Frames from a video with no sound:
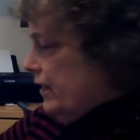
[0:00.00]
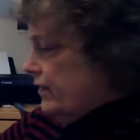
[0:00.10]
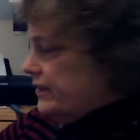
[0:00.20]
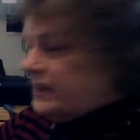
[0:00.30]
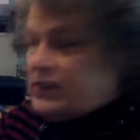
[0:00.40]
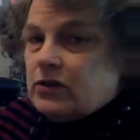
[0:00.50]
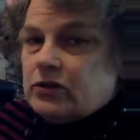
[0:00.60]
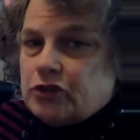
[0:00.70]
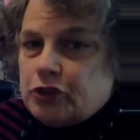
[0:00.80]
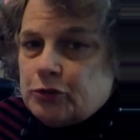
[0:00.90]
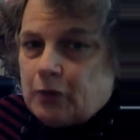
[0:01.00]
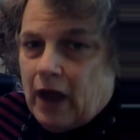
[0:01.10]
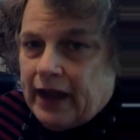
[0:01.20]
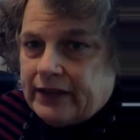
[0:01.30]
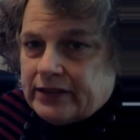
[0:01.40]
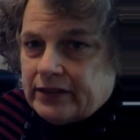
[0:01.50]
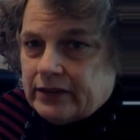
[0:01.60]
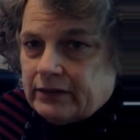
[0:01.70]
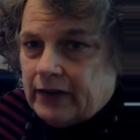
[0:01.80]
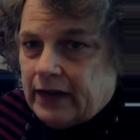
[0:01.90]
this is to write,
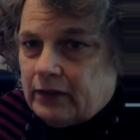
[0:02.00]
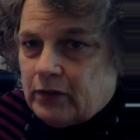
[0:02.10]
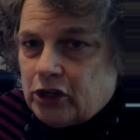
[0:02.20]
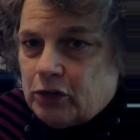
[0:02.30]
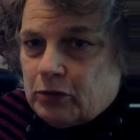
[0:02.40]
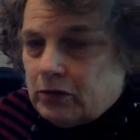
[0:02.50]
right? What do you